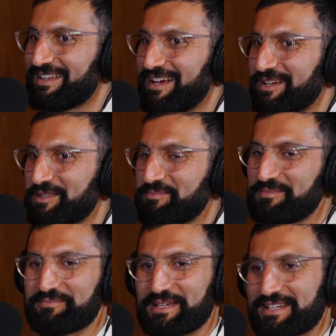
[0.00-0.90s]
The
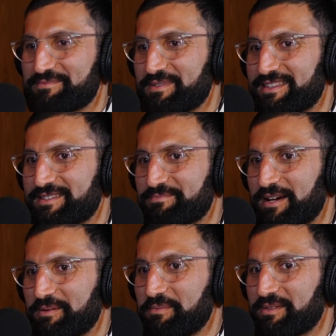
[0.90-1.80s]
biggest myth is
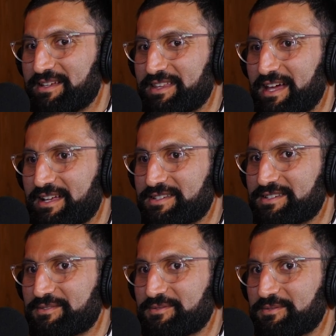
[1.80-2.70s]
probably that
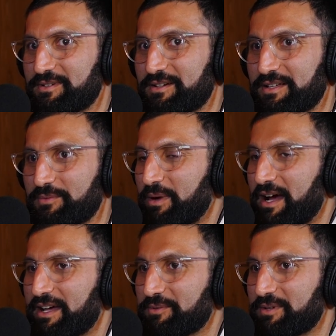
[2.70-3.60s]
like
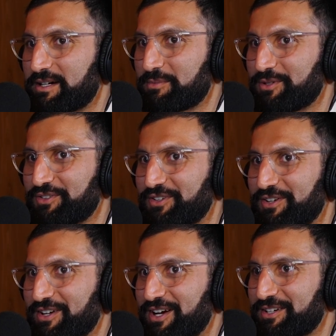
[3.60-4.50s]
buying wearables are
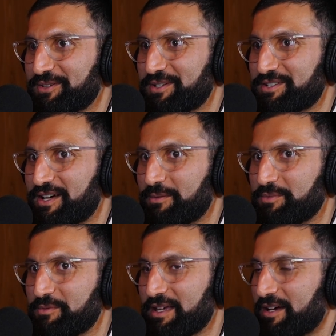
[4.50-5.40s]
not going to help
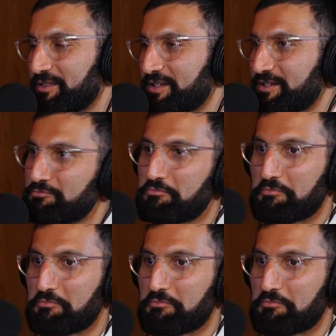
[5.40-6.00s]
you be healthier.